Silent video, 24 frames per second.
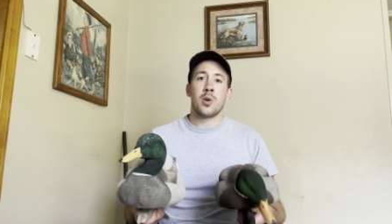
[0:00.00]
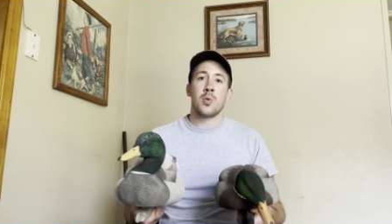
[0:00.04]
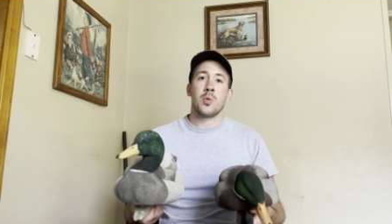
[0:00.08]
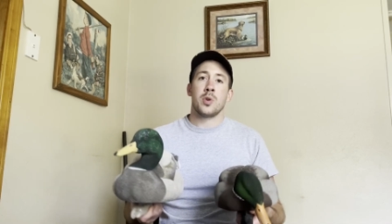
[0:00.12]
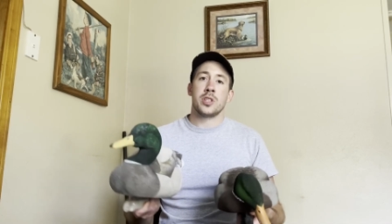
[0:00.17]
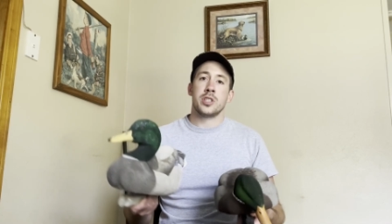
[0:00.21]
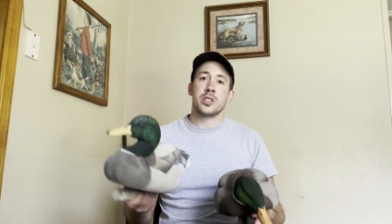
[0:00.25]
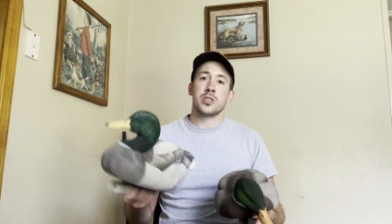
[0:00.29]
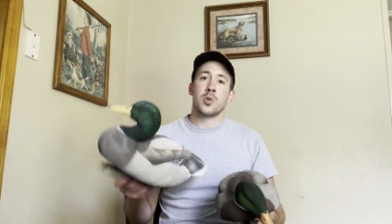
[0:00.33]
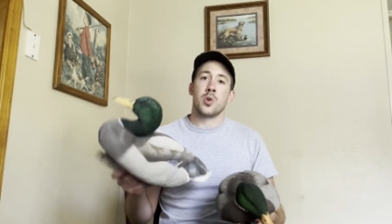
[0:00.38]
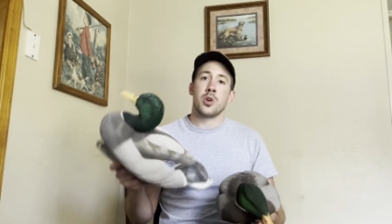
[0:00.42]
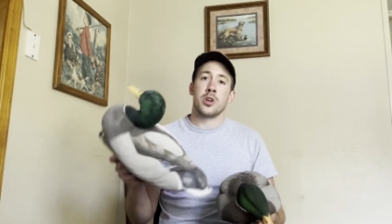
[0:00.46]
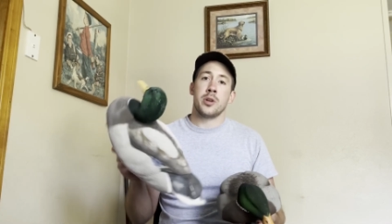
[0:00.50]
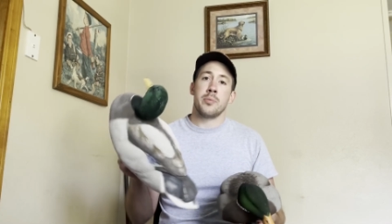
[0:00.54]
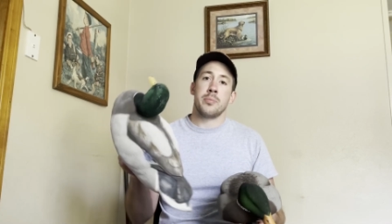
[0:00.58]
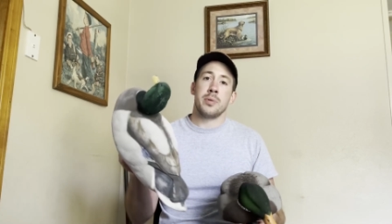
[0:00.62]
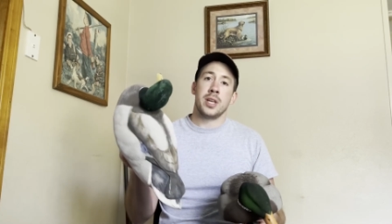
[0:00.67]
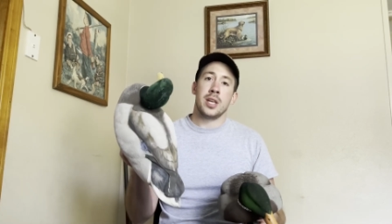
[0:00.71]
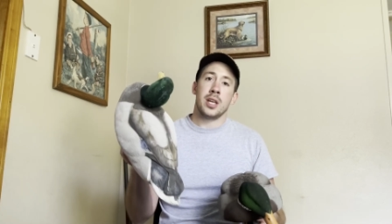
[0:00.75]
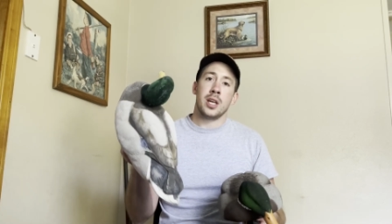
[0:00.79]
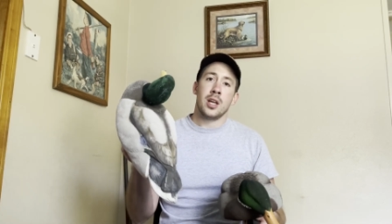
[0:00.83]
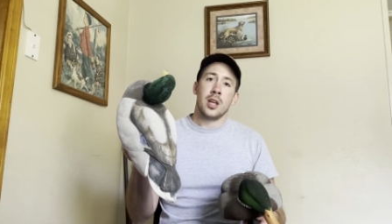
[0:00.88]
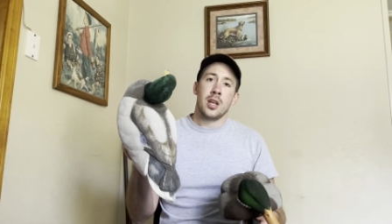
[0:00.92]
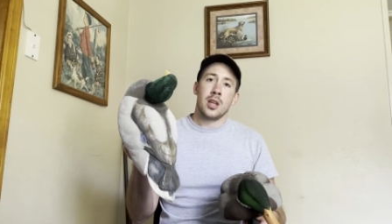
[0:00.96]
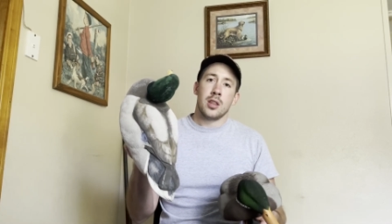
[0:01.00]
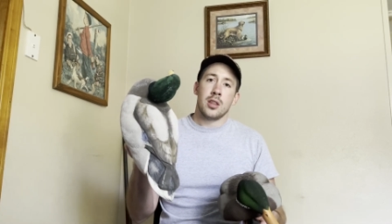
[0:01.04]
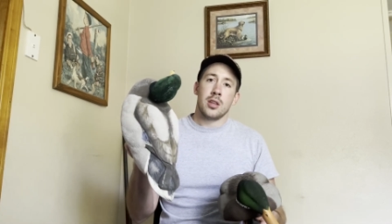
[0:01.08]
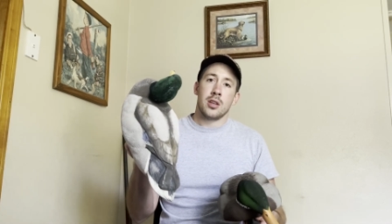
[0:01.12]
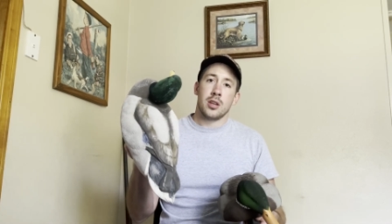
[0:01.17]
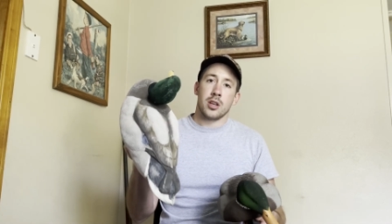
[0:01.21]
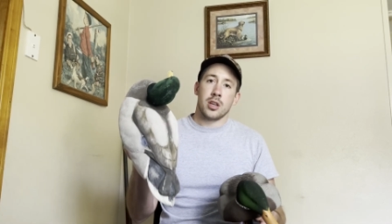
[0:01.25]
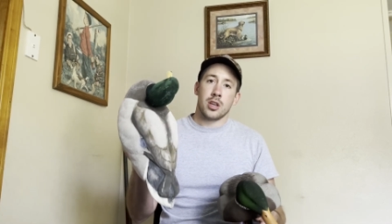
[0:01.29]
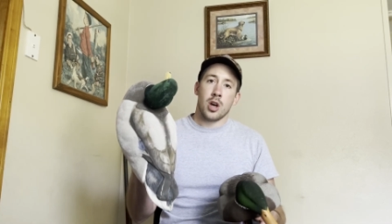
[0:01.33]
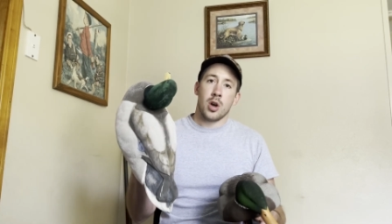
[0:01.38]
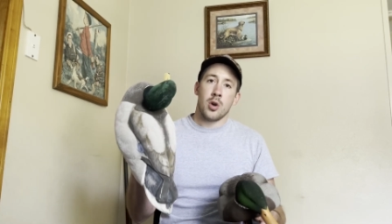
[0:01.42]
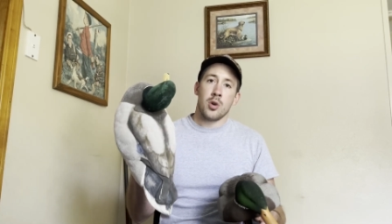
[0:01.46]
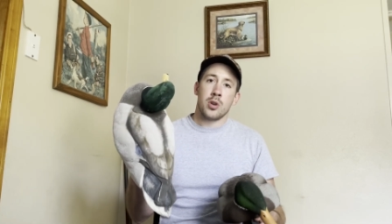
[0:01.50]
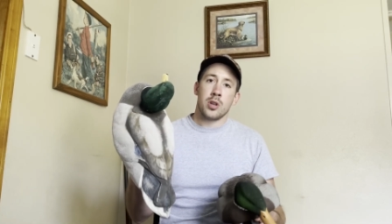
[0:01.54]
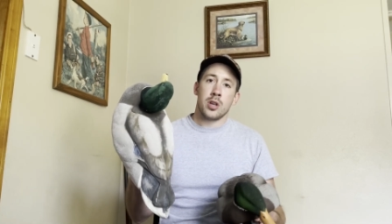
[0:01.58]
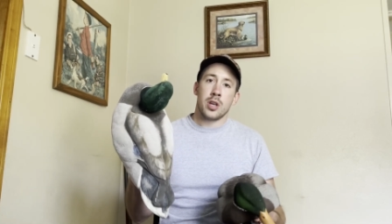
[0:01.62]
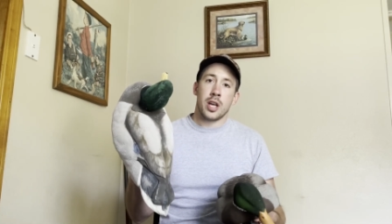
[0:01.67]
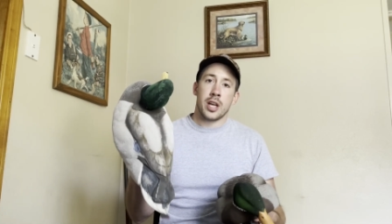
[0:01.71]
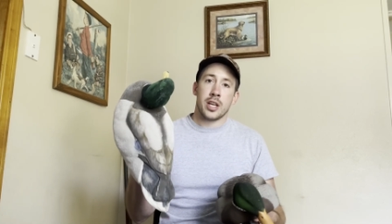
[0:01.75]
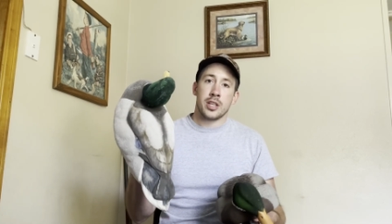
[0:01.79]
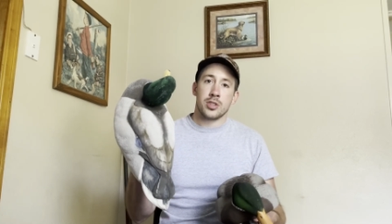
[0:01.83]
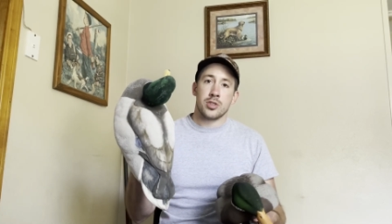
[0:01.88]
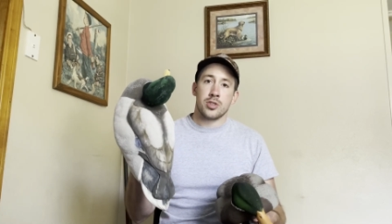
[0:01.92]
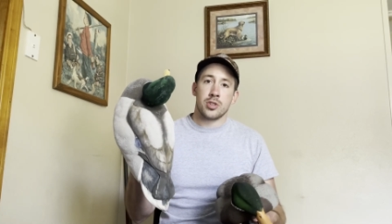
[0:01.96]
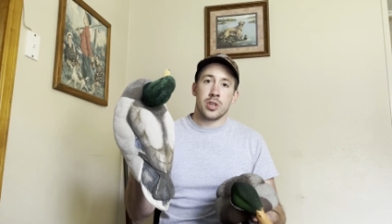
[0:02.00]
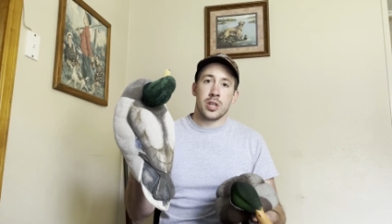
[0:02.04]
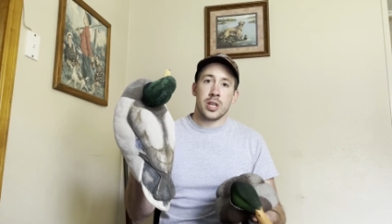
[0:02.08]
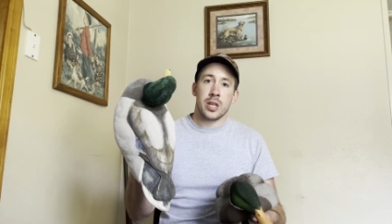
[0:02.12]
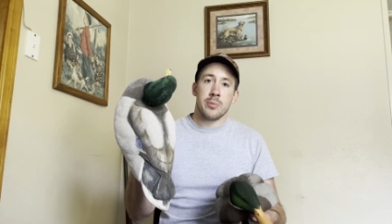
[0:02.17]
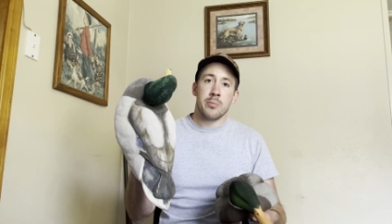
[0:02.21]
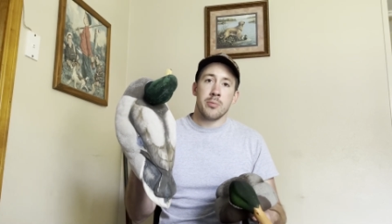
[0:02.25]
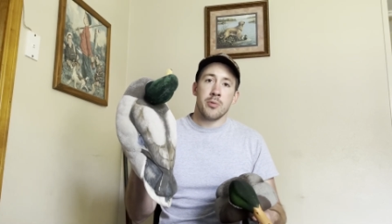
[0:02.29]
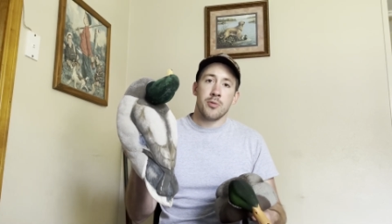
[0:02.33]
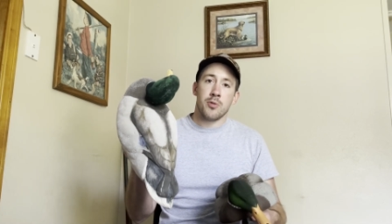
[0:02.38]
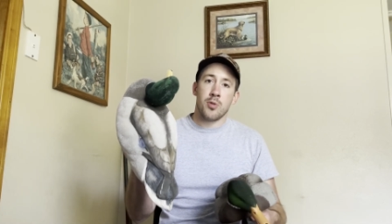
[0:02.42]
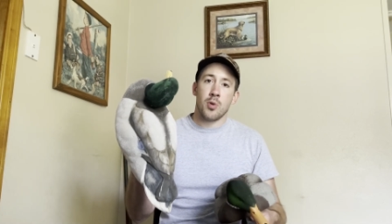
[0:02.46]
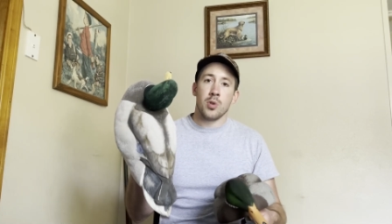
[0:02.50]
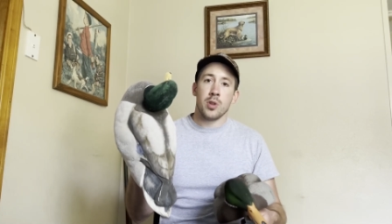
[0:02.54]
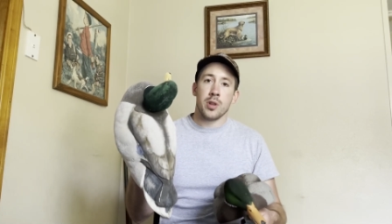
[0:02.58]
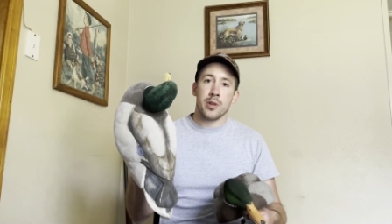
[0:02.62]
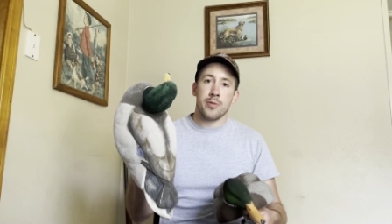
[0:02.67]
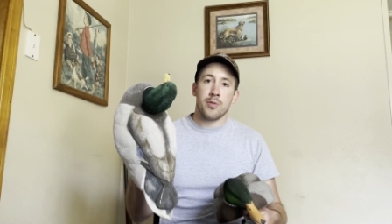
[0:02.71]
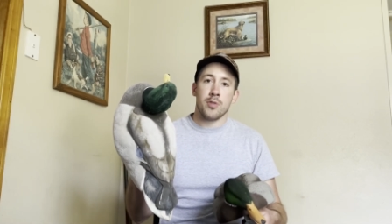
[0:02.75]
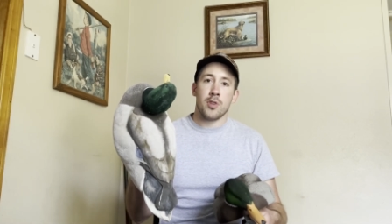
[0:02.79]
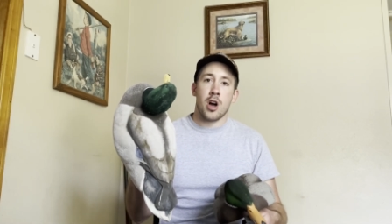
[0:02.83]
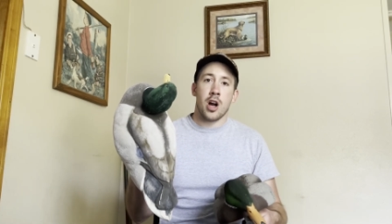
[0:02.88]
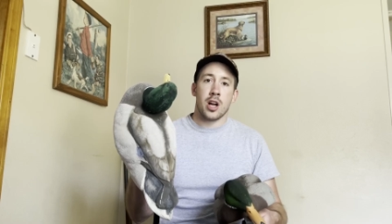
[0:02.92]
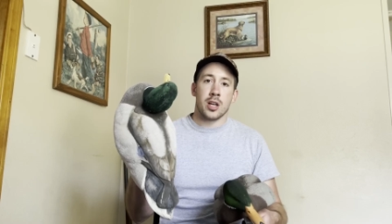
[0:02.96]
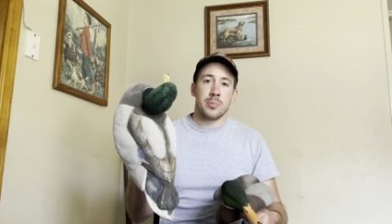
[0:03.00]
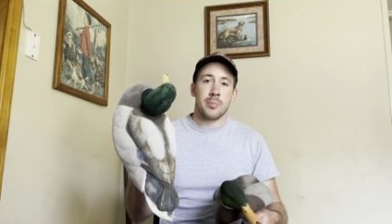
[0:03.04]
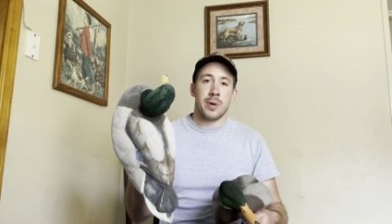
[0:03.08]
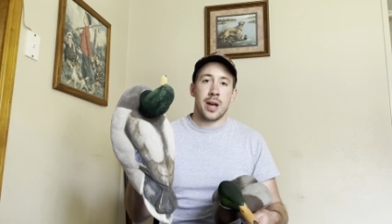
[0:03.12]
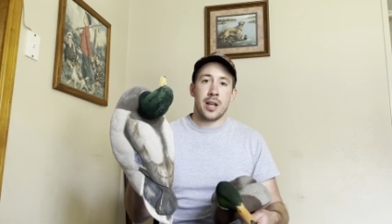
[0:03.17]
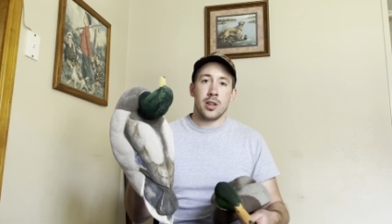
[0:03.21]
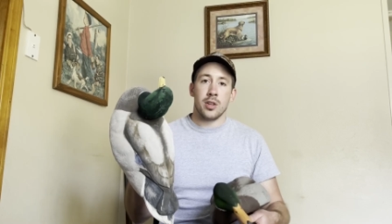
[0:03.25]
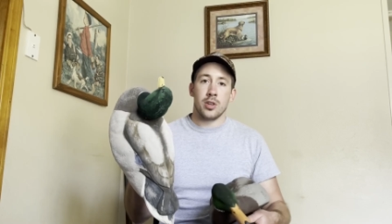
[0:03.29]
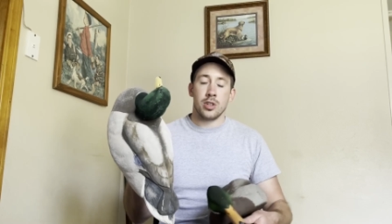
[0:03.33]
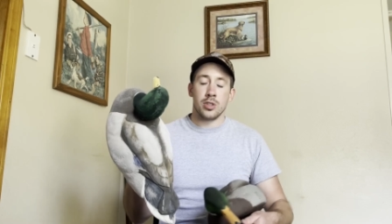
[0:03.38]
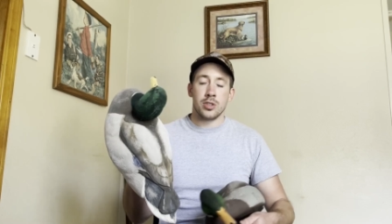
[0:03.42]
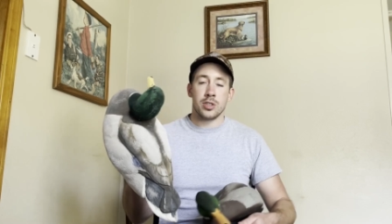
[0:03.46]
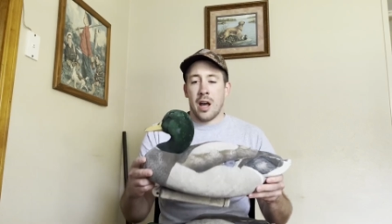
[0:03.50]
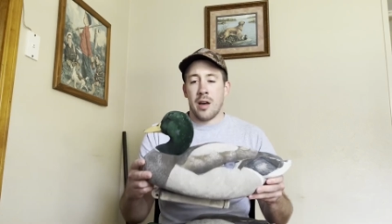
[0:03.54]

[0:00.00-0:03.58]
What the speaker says: which is going to be the Dakota X-Treme fully flocked Mallards.